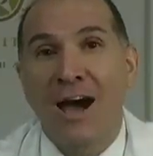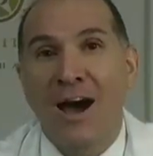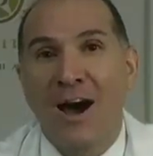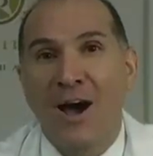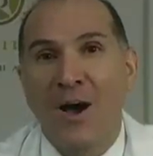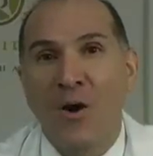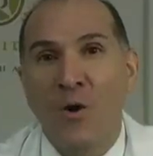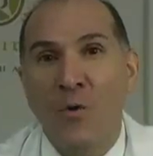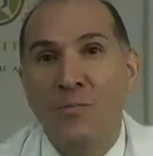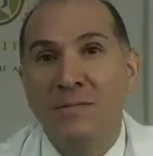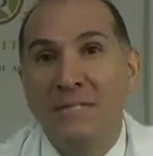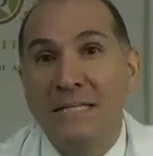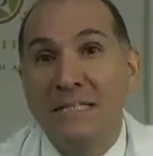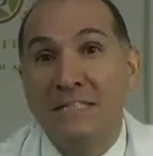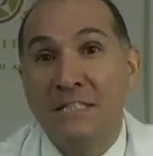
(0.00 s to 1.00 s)
I hope
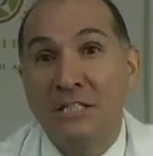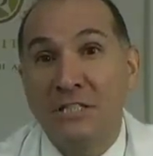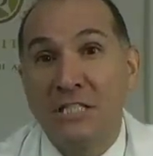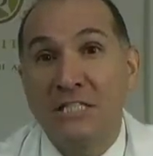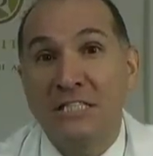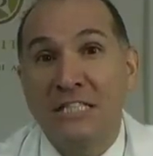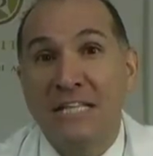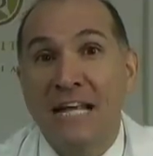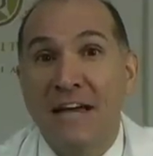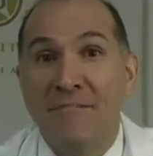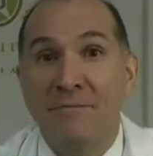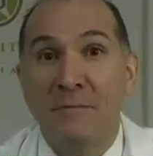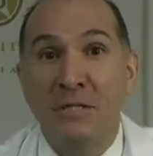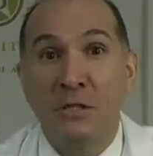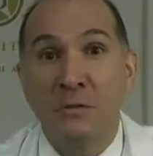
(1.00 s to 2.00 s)
these suggestions
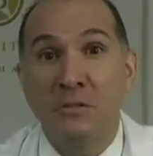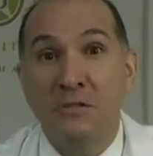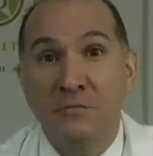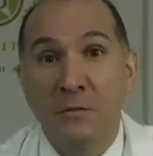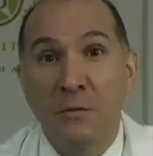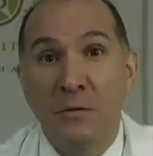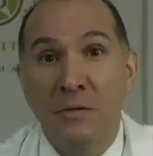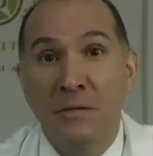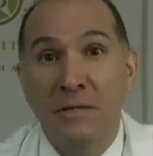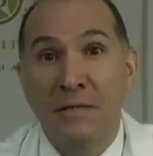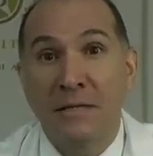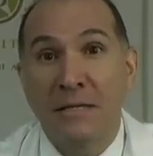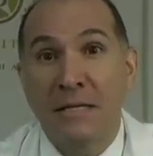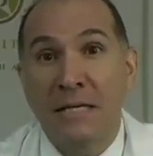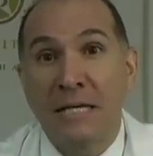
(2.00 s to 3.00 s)
have been useful
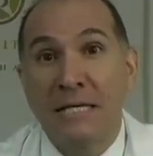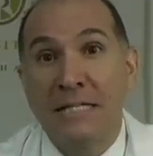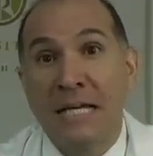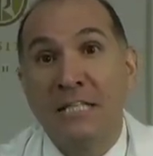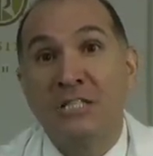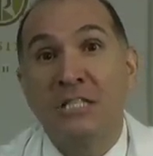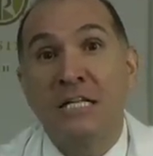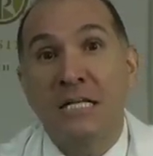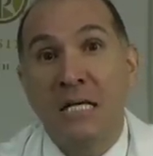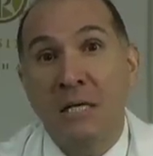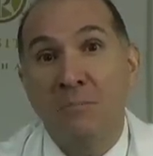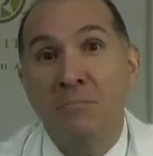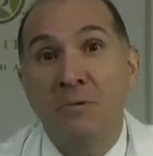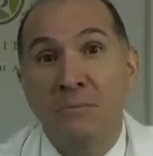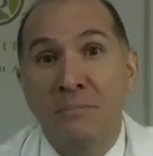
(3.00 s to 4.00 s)
and that you can
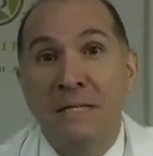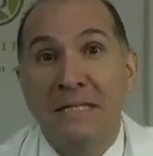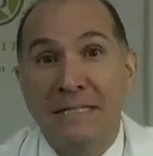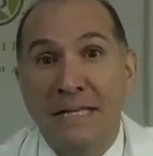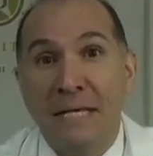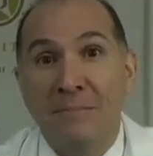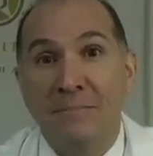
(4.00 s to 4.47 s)
implement them